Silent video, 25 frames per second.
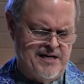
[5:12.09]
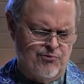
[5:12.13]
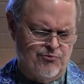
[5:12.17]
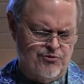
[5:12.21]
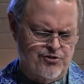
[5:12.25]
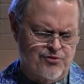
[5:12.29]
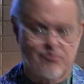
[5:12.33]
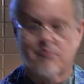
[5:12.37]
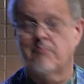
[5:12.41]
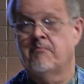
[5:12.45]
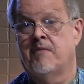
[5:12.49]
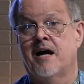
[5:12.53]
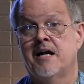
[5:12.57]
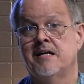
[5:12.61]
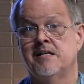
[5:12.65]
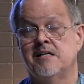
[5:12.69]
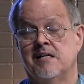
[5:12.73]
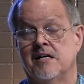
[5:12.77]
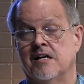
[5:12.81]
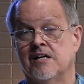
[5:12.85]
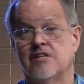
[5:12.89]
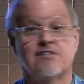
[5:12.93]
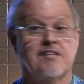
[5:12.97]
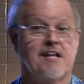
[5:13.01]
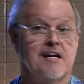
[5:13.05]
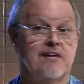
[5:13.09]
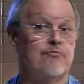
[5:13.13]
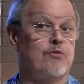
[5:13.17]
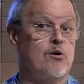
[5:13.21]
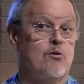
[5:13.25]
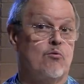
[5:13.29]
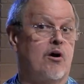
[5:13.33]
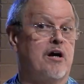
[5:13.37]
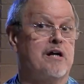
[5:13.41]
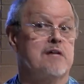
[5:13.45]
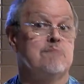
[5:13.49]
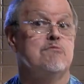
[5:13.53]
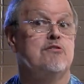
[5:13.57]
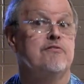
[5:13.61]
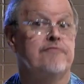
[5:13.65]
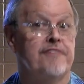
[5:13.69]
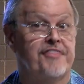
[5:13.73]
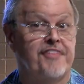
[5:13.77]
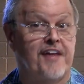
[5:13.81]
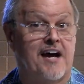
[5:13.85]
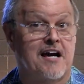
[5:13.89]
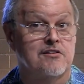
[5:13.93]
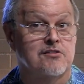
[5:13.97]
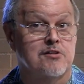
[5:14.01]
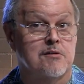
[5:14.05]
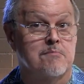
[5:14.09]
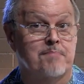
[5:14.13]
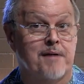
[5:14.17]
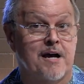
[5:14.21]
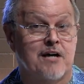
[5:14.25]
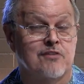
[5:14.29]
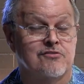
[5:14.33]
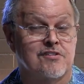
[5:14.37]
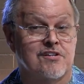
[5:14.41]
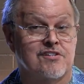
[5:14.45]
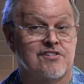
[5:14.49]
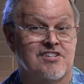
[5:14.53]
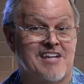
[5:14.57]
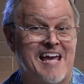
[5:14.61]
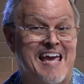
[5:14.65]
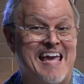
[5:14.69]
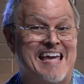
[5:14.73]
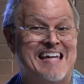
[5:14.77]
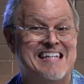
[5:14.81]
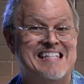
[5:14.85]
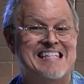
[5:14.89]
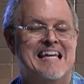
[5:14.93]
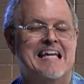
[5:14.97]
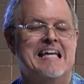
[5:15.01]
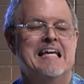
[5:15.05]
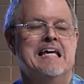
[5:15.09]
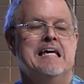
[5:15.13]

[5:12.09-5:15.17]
was reminding us that if we want to move 1,000 pounds of sand,